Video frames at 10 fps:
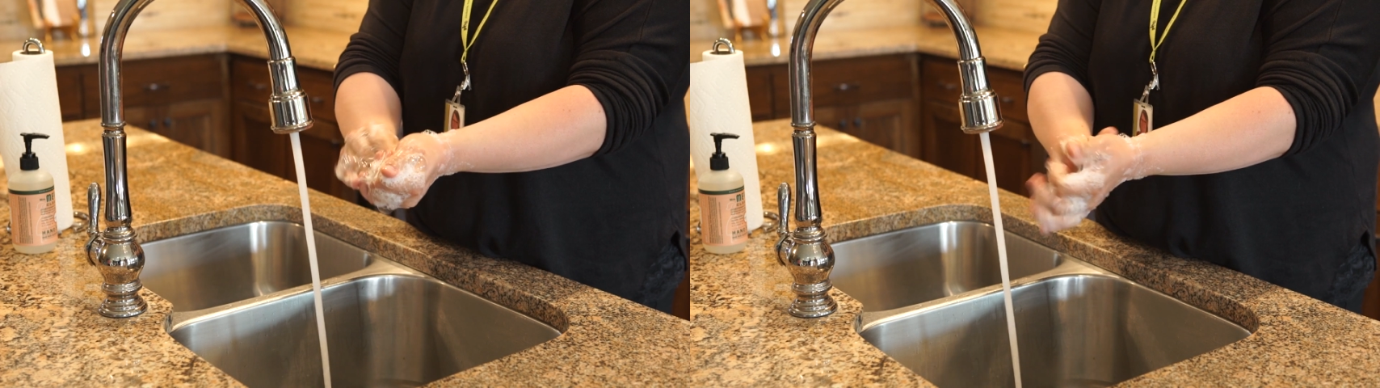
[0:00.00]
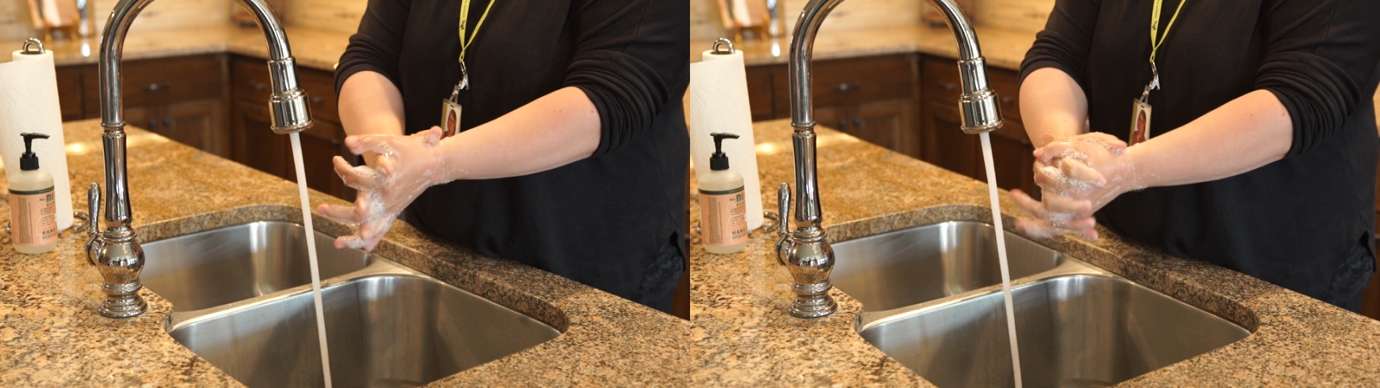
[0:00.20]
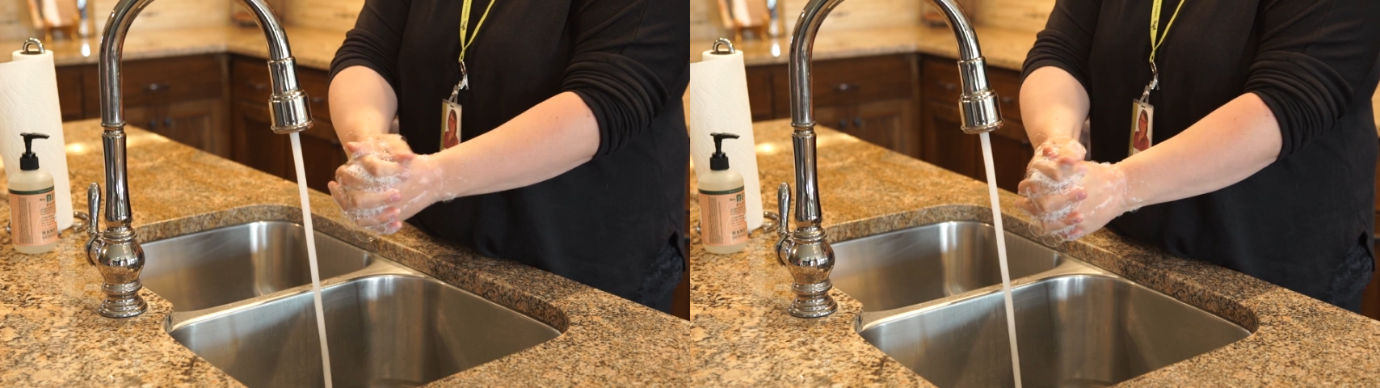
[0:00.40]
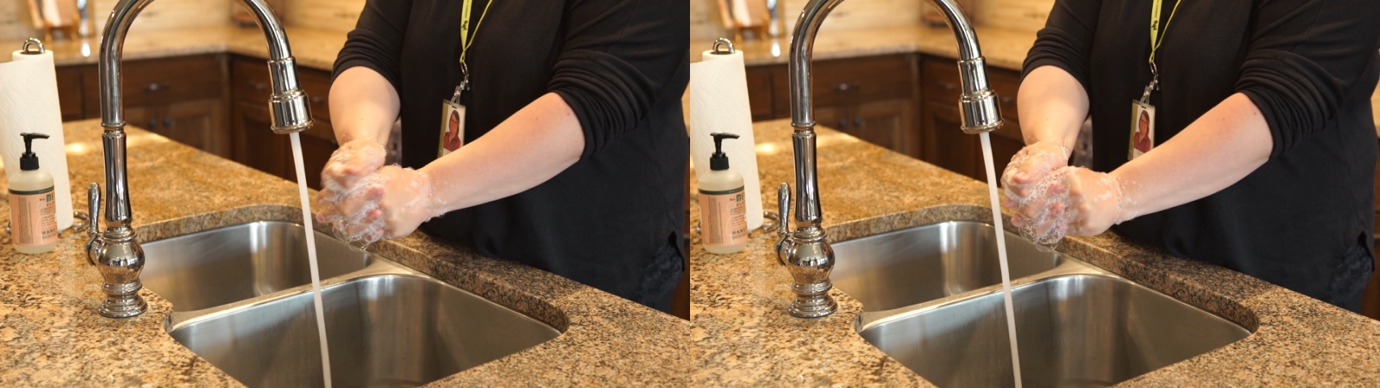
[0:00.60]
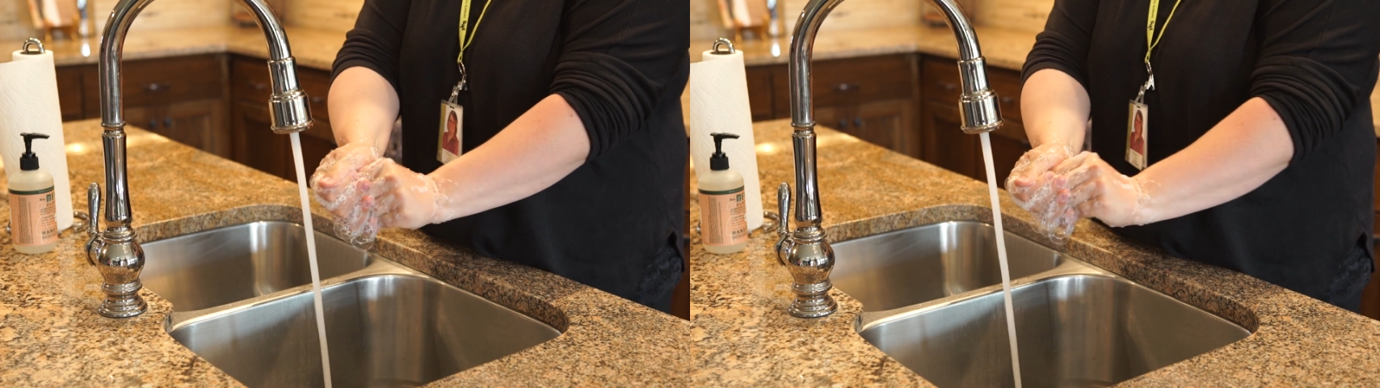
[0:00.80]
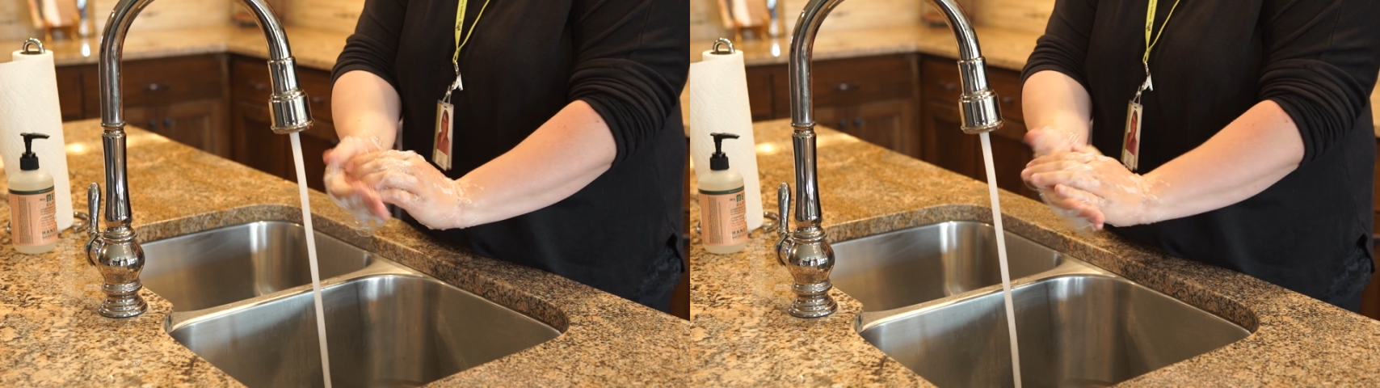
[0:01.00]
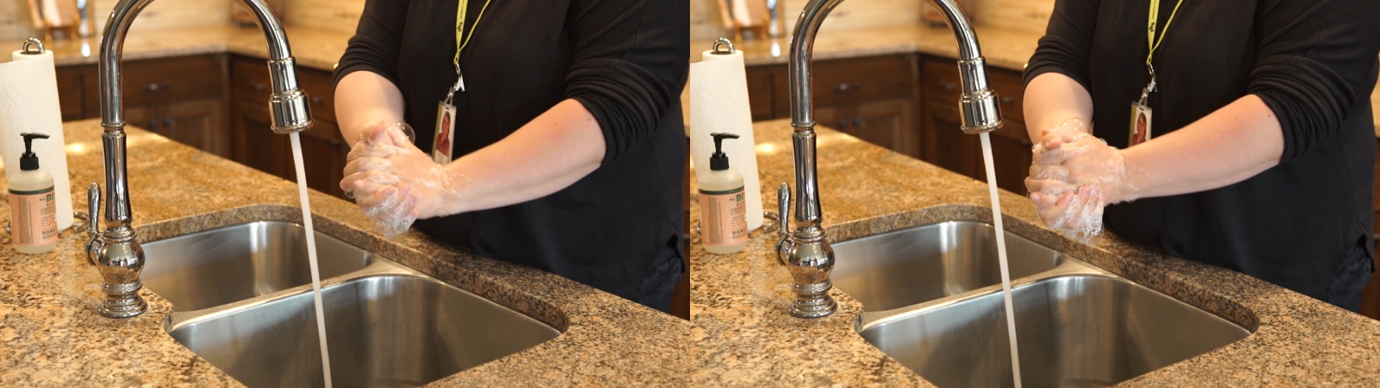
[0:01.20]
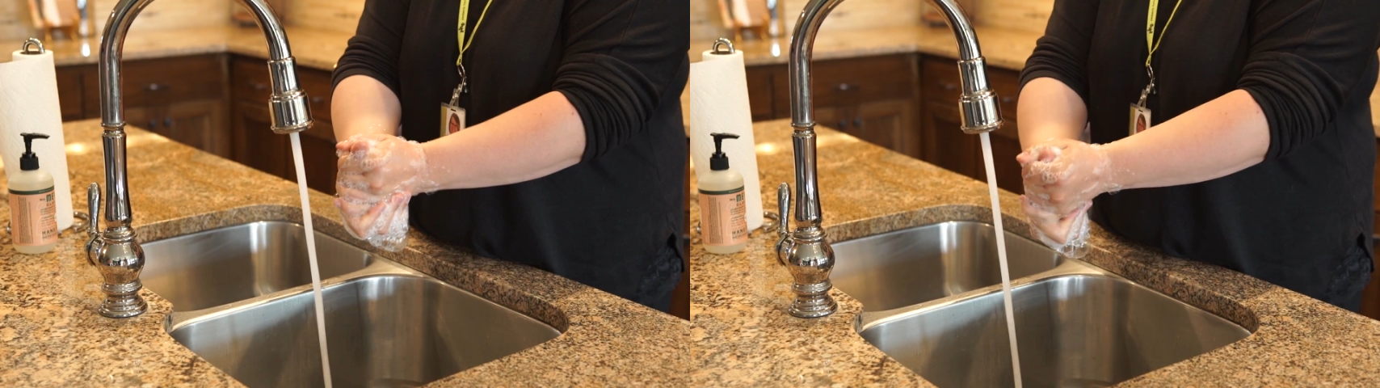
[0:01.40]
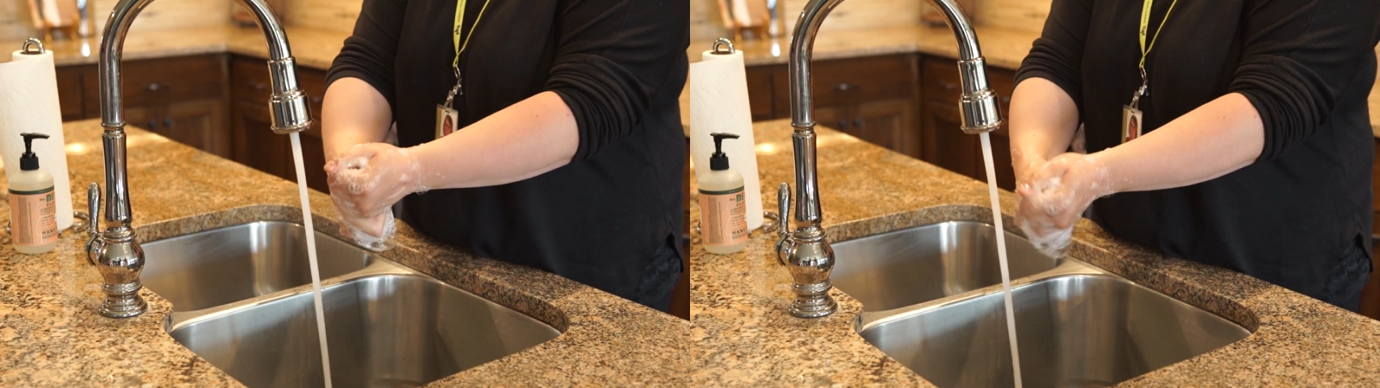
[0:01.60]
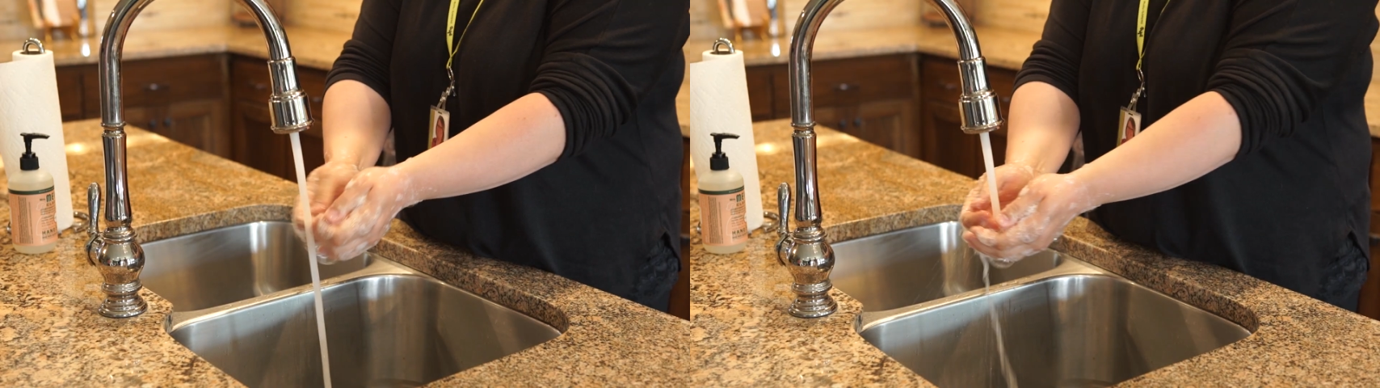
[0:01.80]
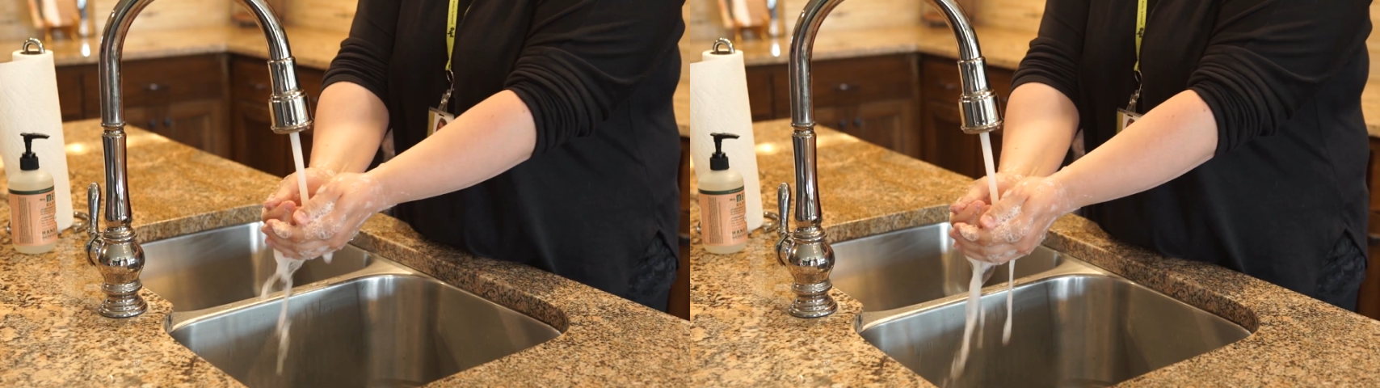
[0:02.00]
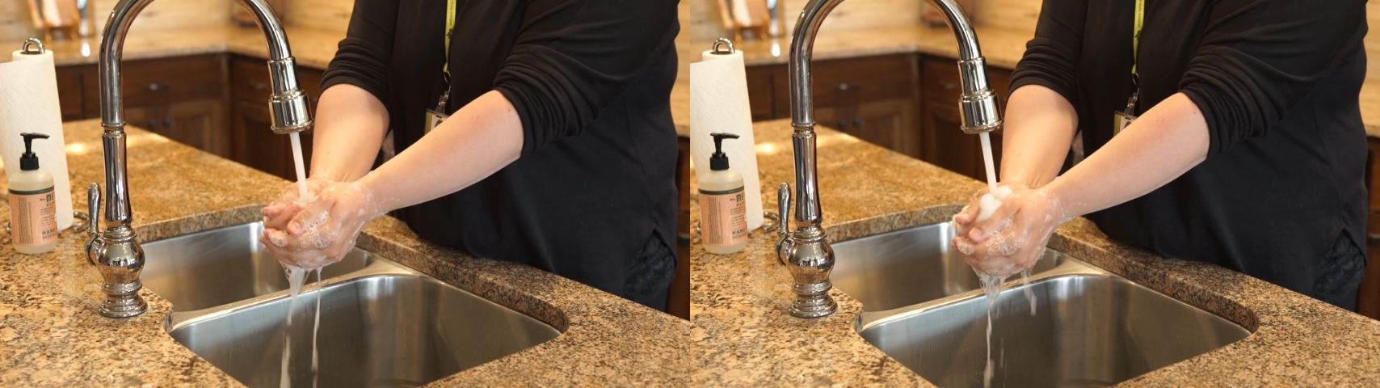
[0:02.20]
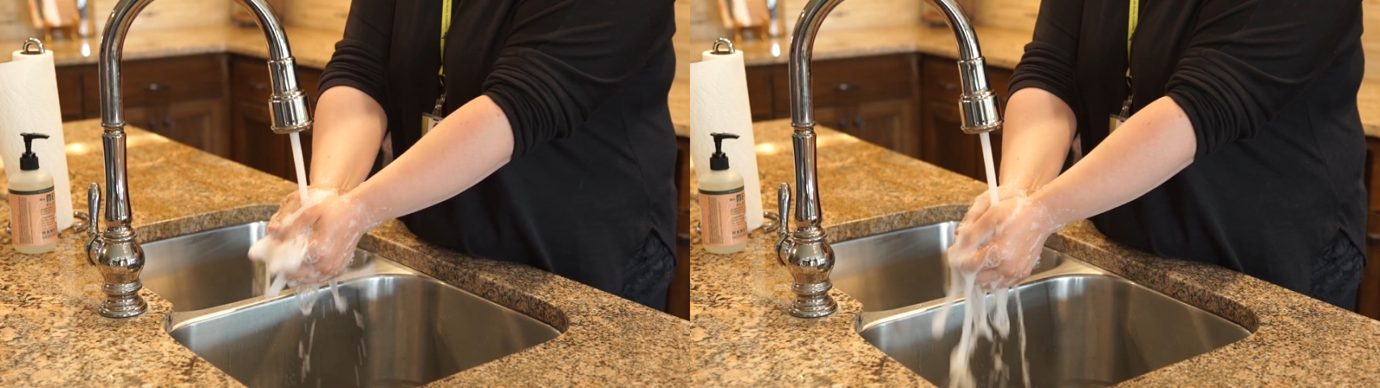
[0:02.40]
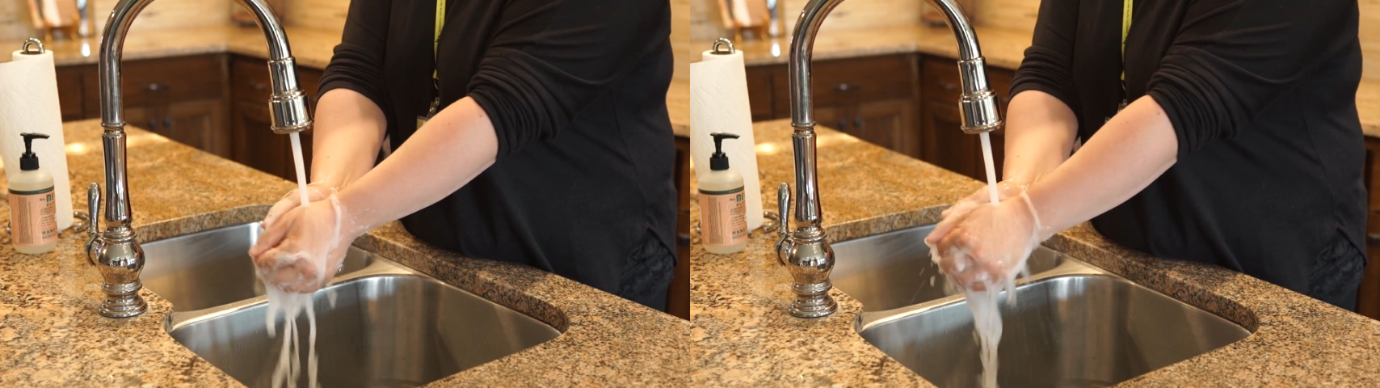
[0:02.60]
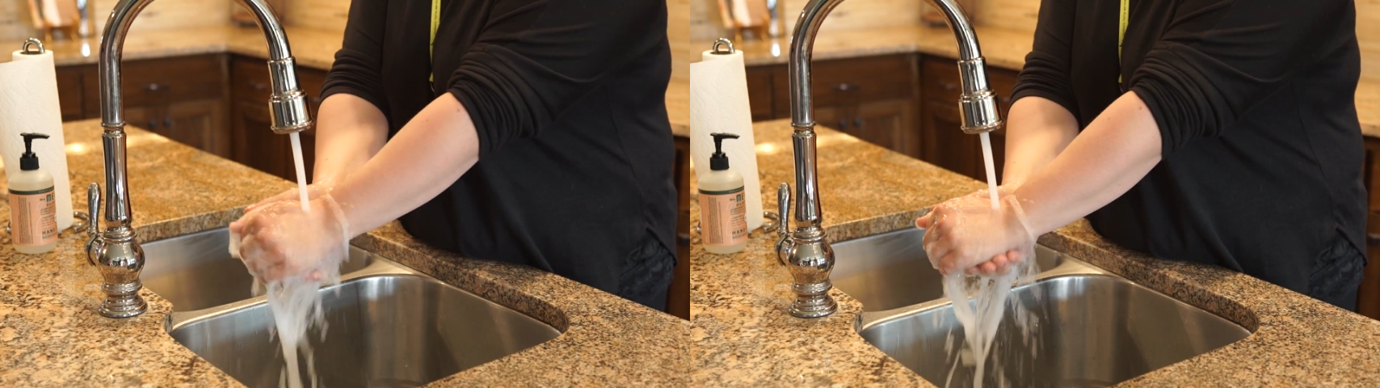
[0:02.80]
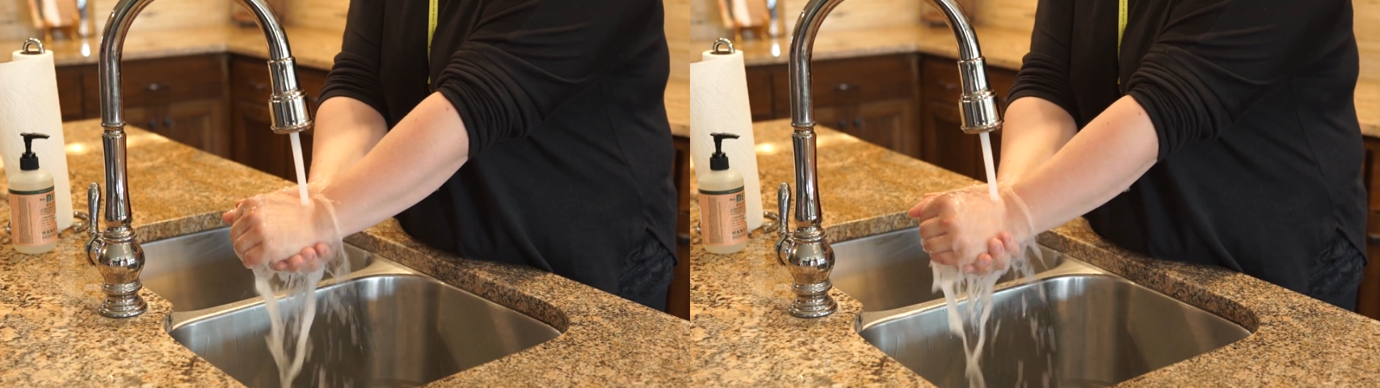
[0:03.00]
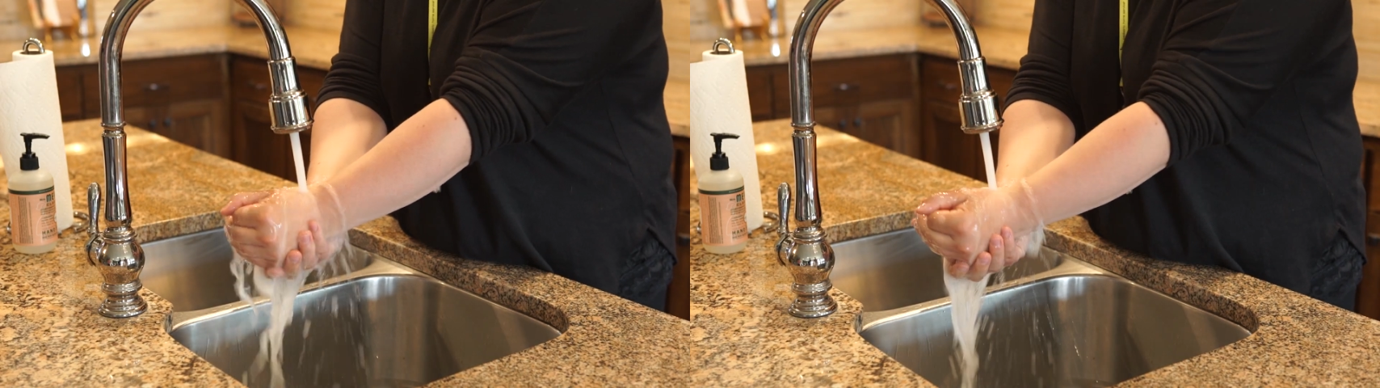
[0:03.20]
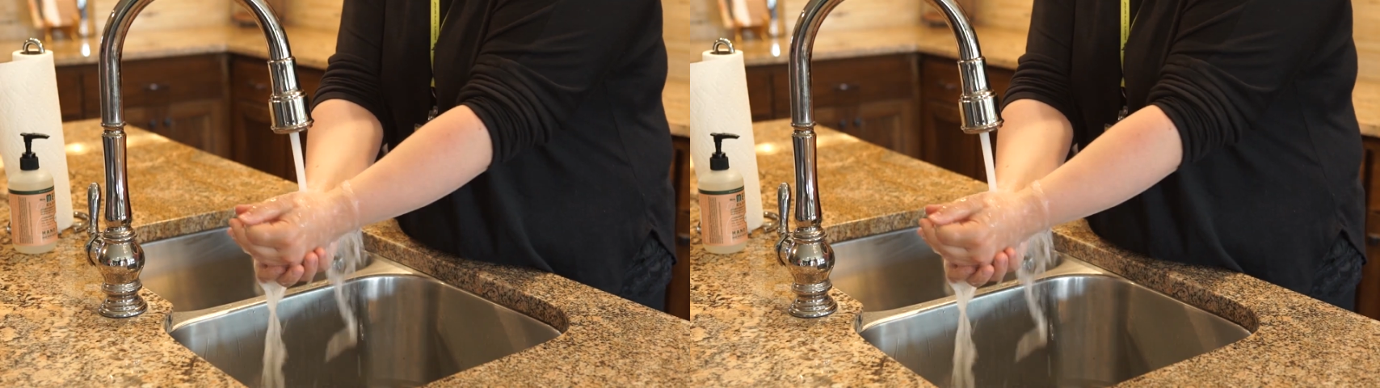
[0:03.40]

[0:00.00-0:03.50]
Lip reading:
Nobody's mouth can be seen.